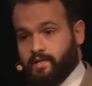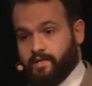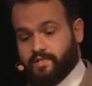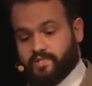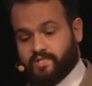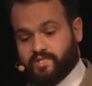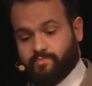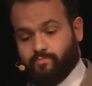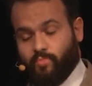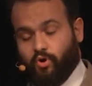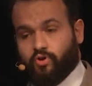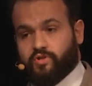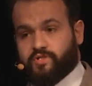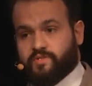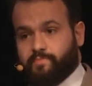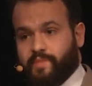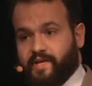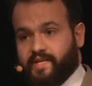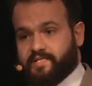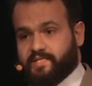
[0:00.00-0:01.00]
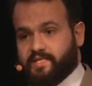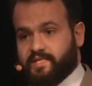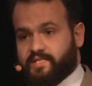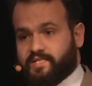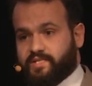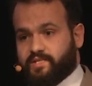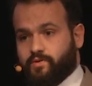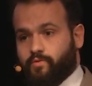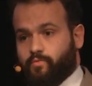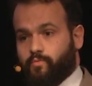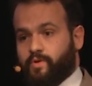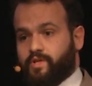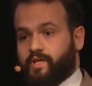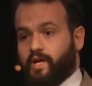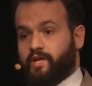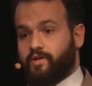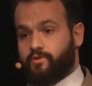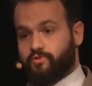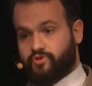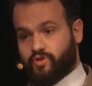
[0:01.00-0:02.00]
small spaces with
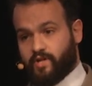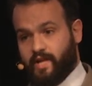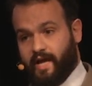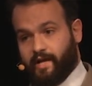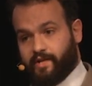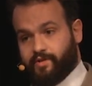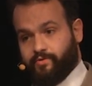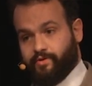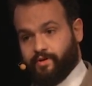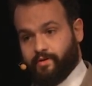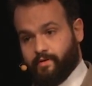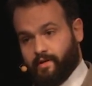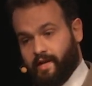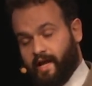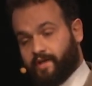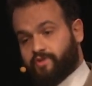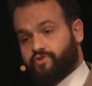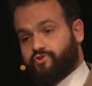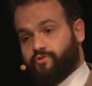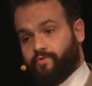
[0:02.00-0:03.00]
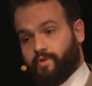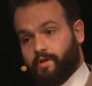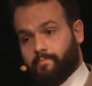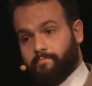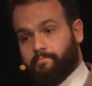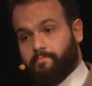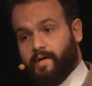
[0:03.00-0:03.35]
a huge luxury,